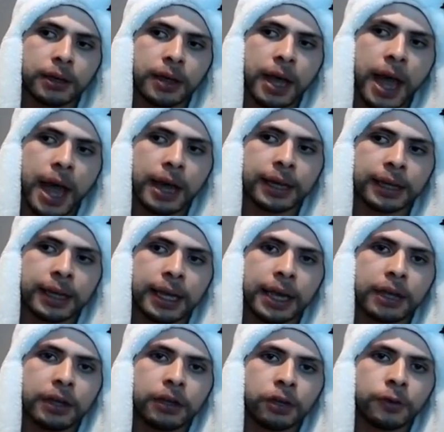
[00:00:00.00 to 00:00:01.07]
how to get
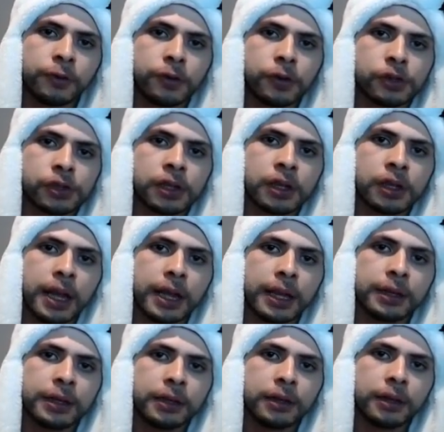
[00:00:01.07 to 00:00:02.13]
your first client
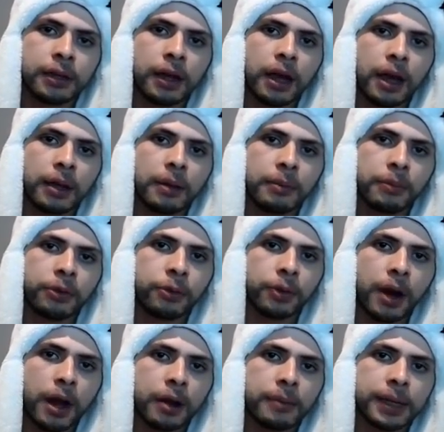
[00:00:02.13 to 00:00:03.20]
through an
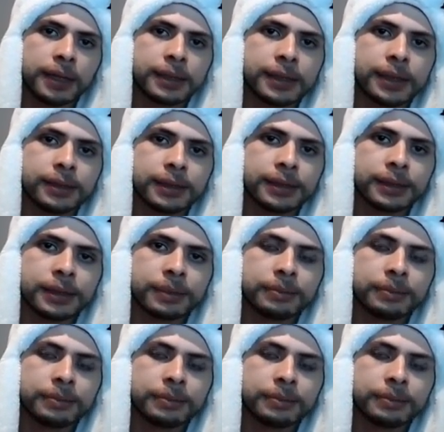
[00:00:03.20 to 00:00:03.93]
automated sales system.